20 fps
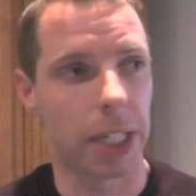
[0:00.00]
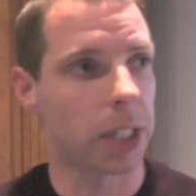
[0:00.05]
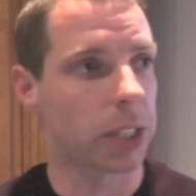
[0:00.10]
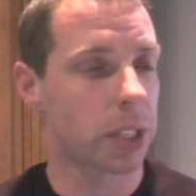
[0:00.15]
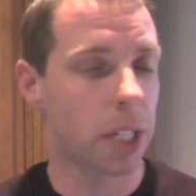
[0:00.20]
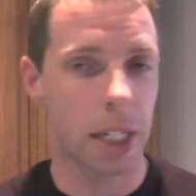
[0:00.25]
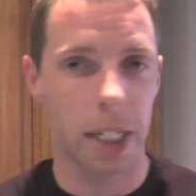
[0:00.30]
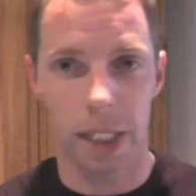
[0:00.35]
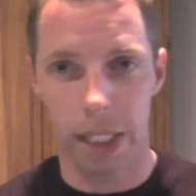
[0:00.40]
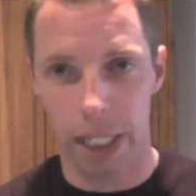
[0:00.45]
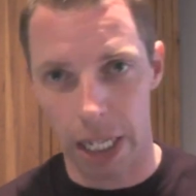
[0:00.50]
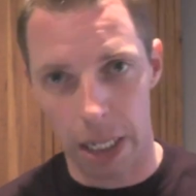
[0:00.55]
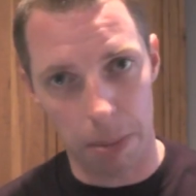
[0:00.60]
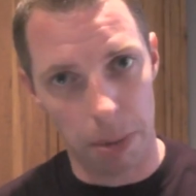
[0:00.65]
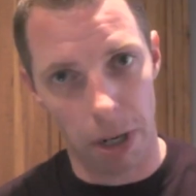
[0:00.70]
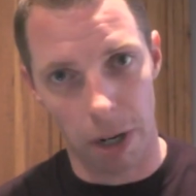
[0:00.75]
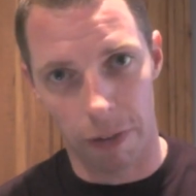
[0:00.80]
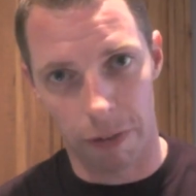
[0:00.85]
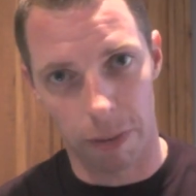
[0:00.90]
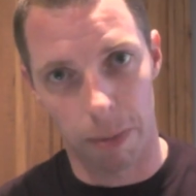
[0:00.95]
I just got an
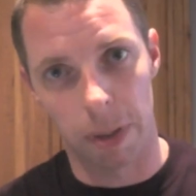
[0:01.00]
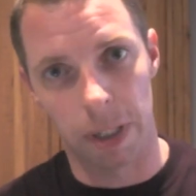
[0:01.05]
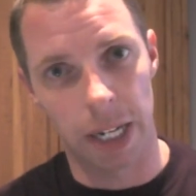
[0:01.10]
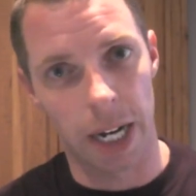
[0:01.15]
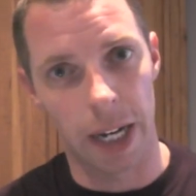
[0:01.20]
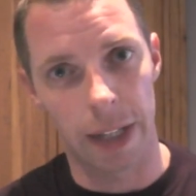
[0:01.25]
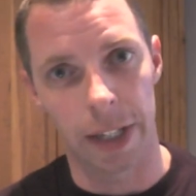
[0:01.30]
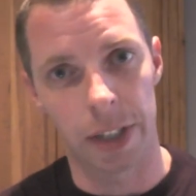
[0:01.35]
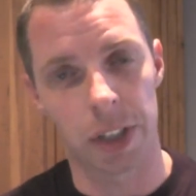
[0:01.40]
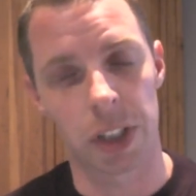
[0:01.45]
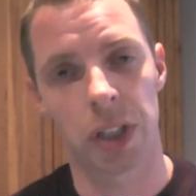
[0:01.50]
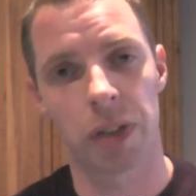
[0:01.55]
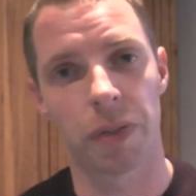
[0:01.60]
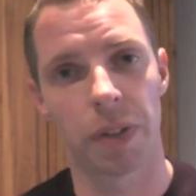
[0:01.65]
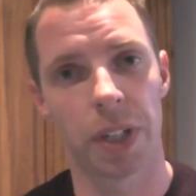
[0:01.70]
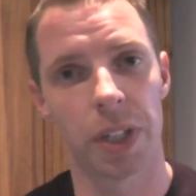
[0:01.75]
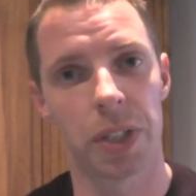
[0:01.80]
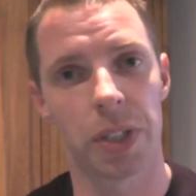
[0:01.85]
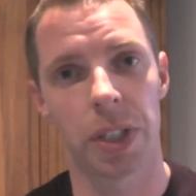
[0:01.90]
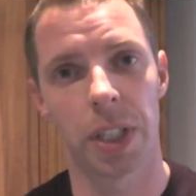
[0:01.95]
email from a guy that just
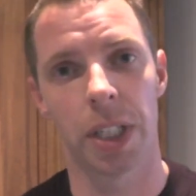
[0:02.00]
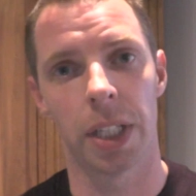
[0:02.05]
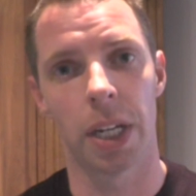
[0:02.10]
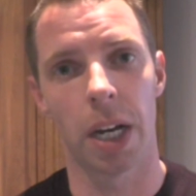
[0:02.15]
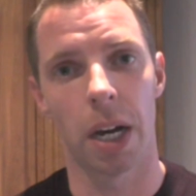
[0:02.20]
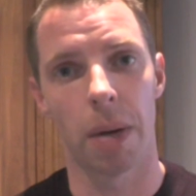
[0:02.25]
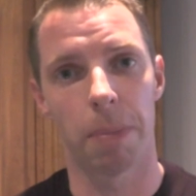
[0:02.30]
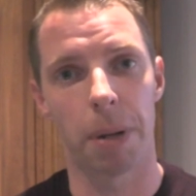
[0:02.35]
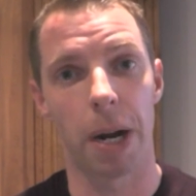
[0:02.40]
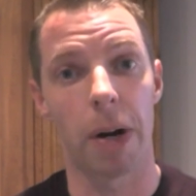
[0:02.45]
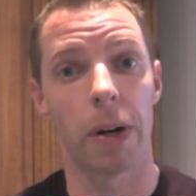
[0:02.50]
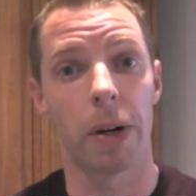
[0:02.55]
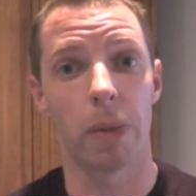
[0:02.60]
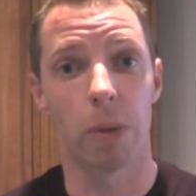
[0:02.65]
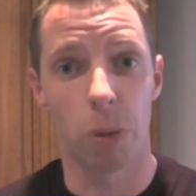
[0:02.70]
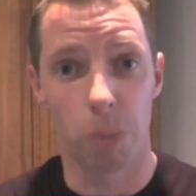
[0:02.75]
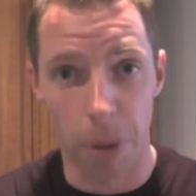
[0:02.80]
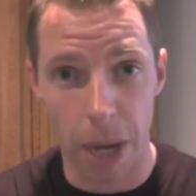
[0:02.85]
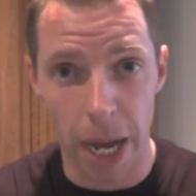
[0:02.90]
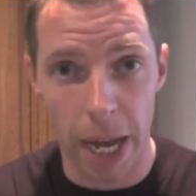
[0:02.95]
finished the
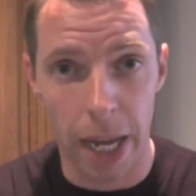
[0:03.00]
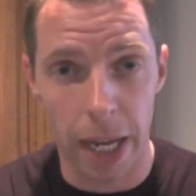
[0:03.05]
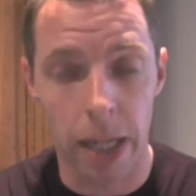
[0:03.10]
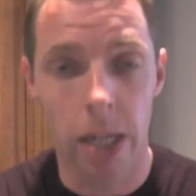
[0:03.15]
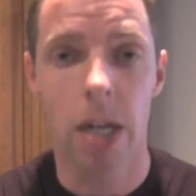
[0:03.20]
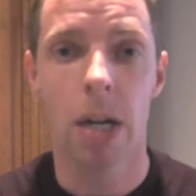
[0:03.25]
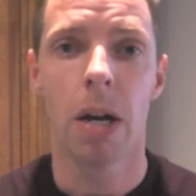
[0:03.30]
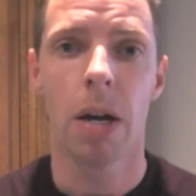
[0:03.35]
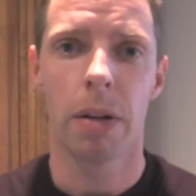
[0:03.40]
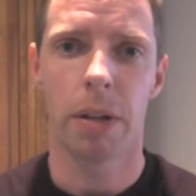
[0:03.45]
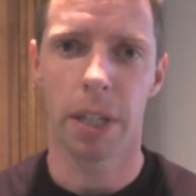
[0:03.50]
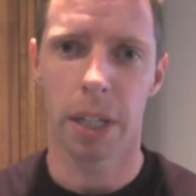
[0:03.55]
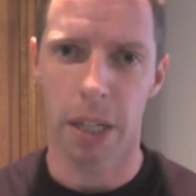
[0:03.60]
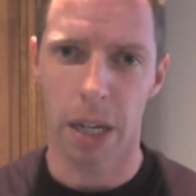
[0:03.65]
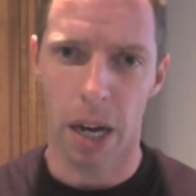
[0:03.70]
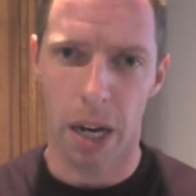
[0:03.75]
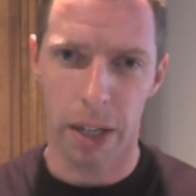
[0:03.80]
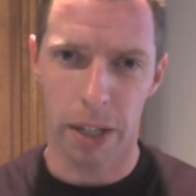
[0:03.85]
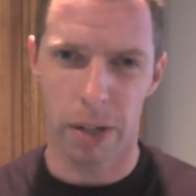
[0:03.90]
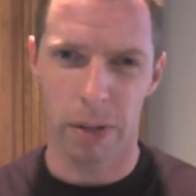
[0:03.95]
Paris-Roubaix, the
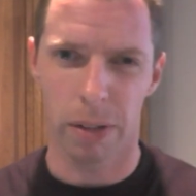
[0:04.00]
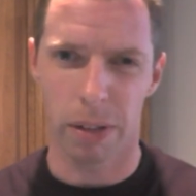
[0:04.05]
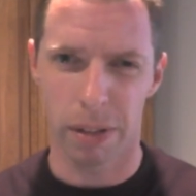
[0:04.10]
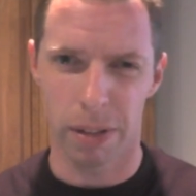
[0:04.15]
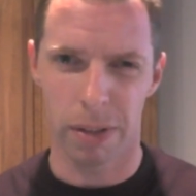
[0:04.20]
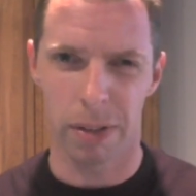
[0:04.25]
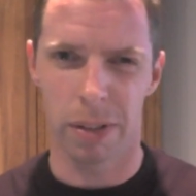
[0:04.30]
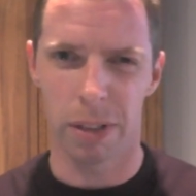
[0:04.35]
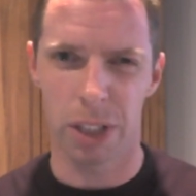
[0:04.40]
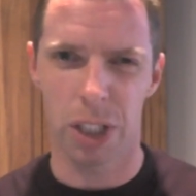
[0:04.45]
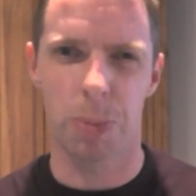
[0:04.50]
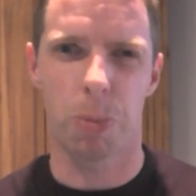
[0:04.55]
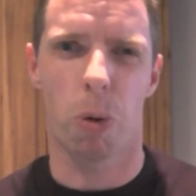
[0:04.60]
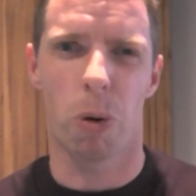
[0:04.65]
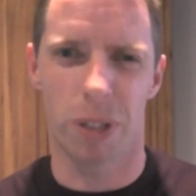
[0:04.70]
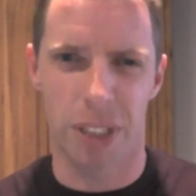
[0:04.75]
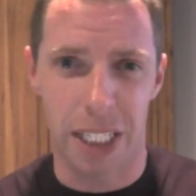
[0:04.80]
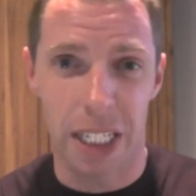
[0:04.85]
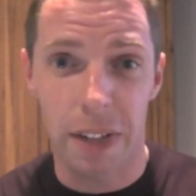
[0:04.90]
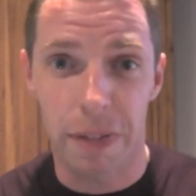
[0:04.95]

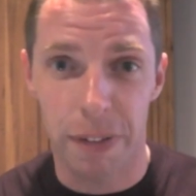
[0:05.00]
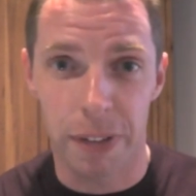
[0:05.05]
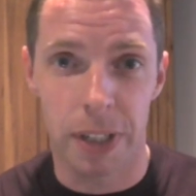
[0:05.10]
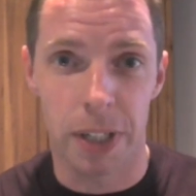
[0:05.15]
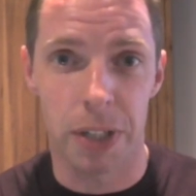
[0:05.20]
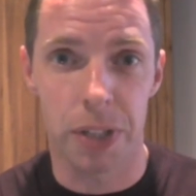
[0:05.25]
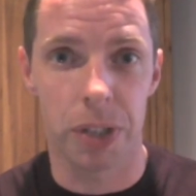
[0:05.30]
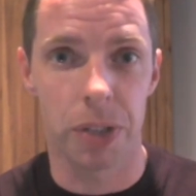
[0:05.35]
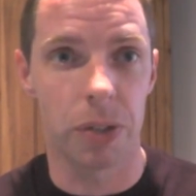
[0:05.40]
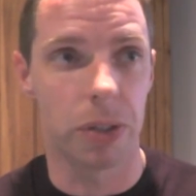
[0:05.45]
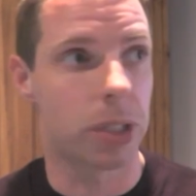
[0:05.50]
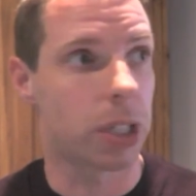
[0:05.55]
Sportif edition.